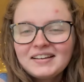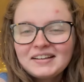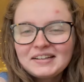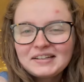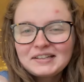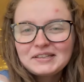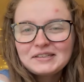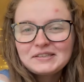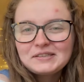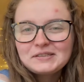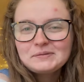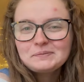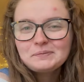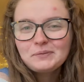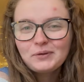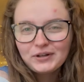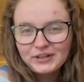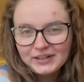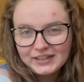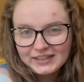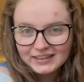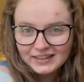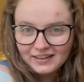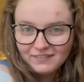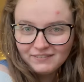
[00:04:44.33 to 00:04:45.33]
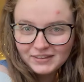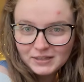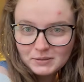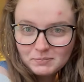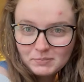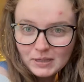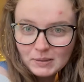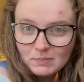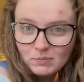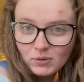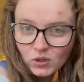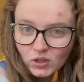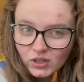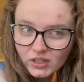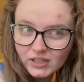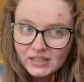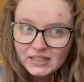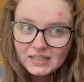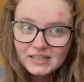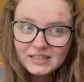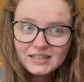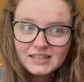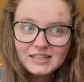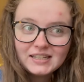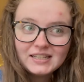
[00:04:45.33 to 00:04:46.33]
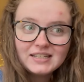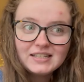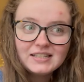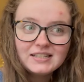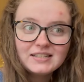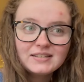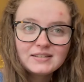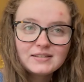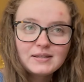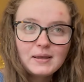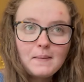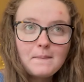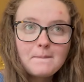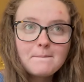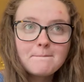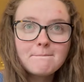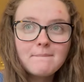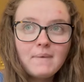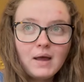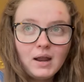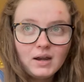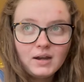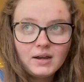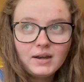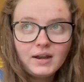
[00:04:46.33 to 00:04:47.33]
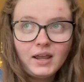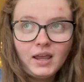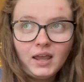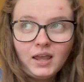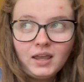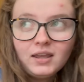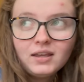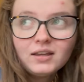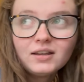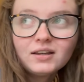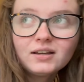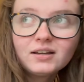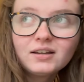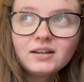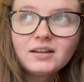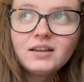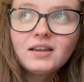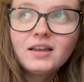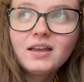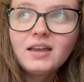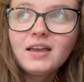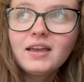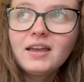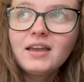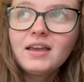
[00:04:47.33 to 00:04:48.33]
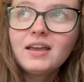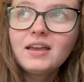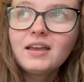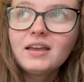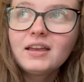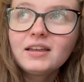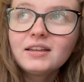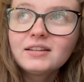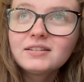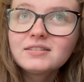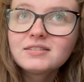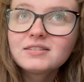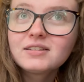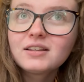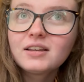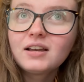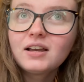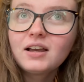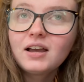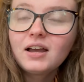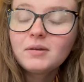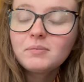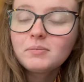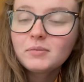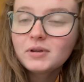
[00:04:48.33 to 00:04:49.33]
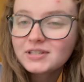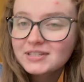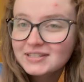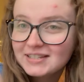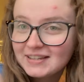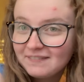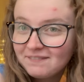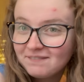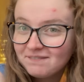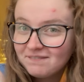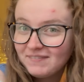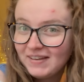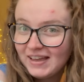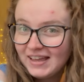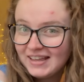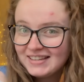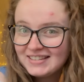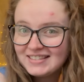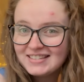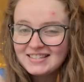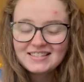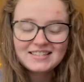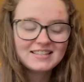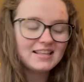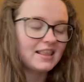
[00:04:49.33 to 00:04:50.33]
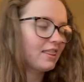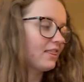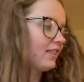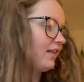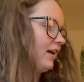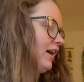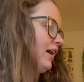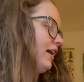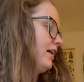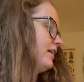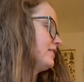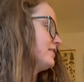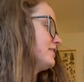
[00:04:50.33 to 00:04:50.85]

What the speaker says: Good morning, lovely people. It is Monday, and I must confess that